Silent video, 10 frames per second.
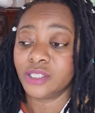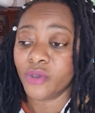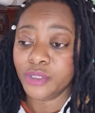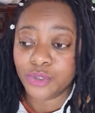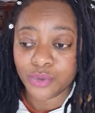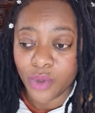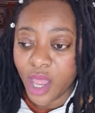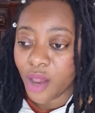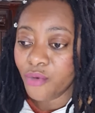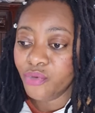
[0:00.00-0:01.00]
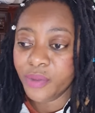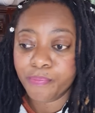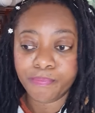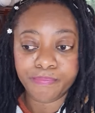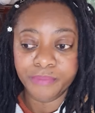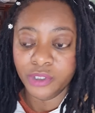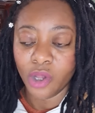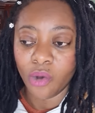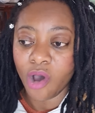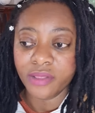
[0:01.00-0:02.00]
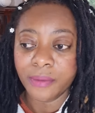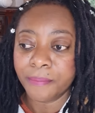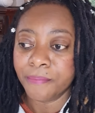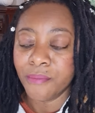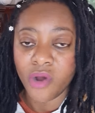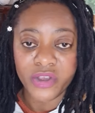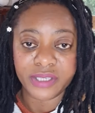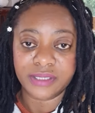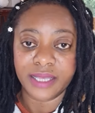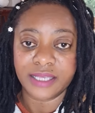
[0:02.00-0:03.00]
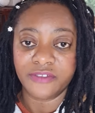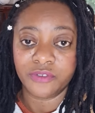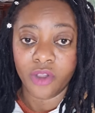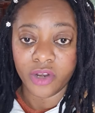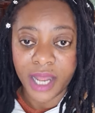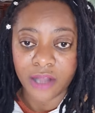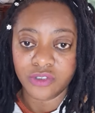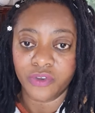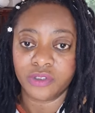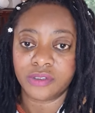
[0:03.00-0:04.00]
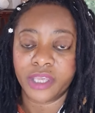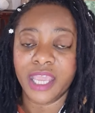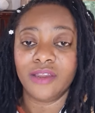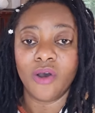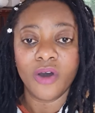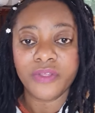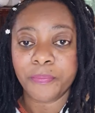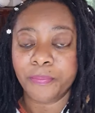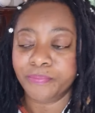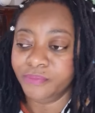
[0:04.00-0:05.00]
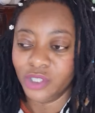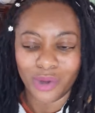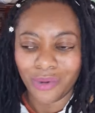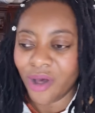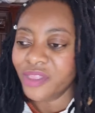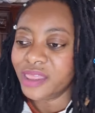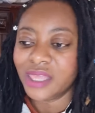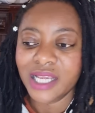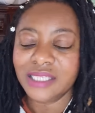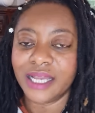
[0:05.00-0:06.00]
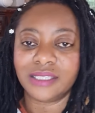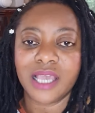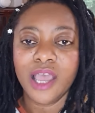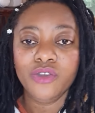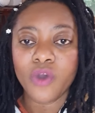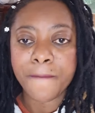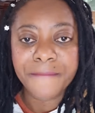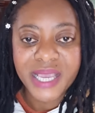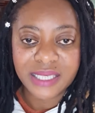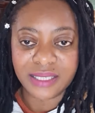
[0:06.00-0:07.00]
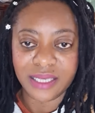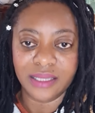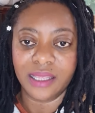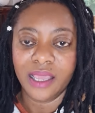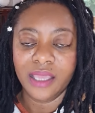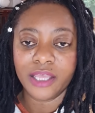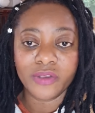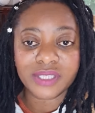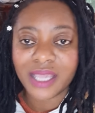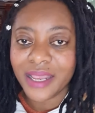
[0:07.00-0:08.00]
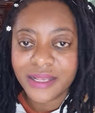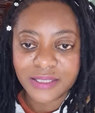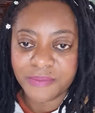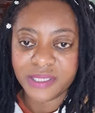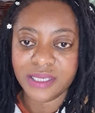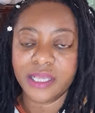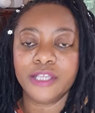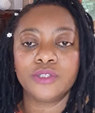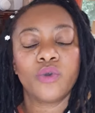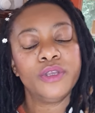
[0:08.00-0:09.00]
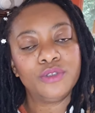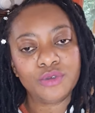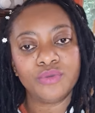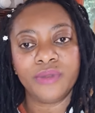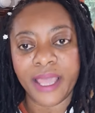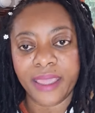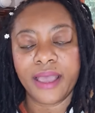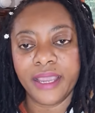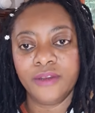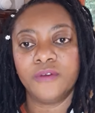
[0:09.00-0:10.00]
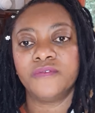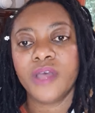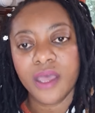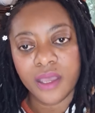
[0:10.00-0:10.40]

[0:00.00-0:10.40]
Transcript: It's going to, you know, all the moist that has gone out of your skin, all the, you know, all the things that you're missing, that your skin is missing, is going to, like, kind of